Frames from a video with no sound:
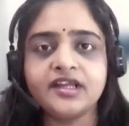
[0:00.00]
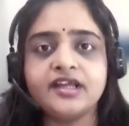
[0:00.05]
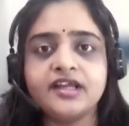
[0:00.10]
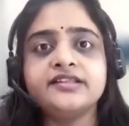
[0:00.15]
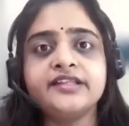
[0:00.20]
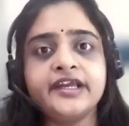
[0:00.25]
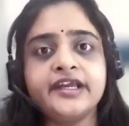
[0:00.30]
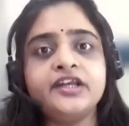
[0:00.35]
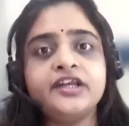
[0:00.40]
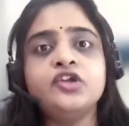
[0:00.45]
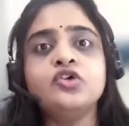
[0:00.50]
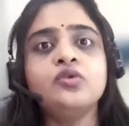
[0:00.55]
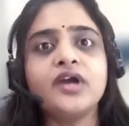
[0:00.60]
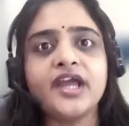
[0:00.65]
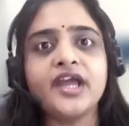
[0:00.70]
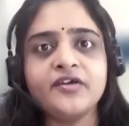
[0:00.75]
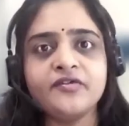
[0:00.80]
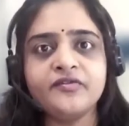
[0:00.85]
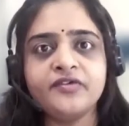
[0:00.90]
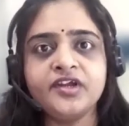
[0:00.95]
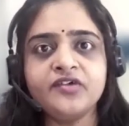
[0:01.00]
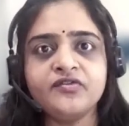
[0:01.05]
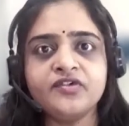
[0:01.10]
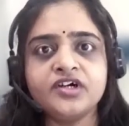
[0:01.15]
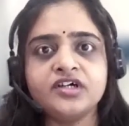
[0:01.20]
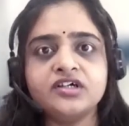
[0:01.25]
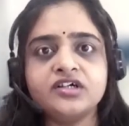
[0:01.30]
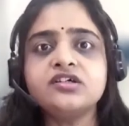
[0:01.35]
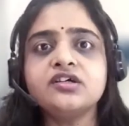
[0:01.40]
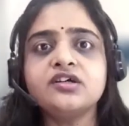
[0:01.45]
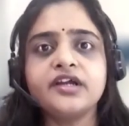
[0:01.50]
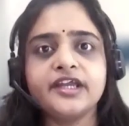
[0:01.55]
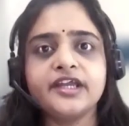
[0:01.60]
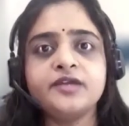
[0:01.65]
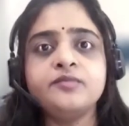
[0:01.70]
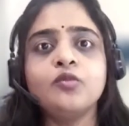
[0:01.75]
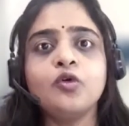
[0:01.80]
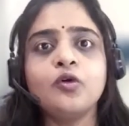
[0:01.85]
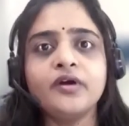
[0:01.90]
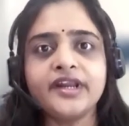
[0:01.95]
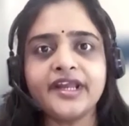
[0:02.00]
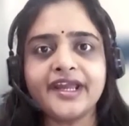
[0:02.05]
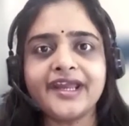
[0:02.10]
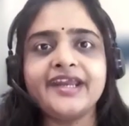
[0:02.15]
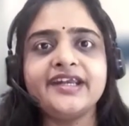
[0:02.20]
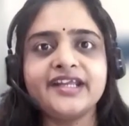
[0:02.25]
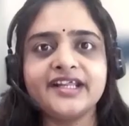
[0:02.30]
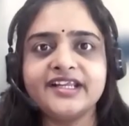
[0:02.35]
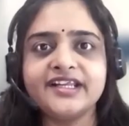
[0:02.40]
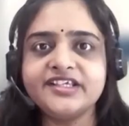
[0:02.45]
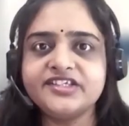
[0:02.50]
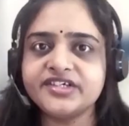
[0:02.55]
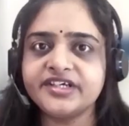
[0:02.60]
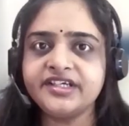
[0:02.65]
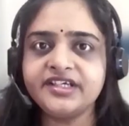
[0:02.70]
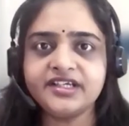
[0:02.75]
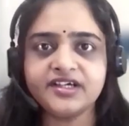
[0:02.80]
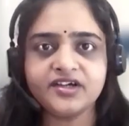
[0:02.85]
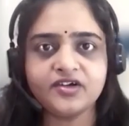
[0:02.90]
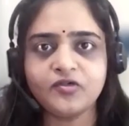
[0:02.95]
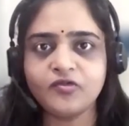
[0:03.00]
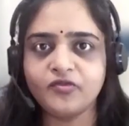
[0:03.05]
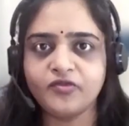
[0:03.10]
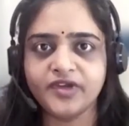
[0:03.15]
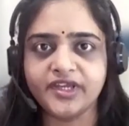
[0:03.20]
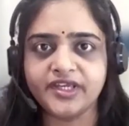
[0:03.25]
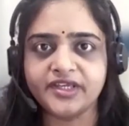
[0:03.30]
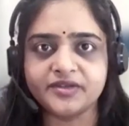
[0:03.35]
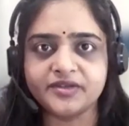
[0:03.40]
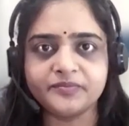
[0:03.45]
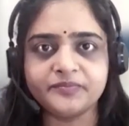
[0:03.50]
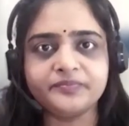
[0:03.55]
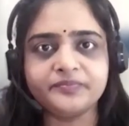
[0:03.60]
They do every work in more intelligent way.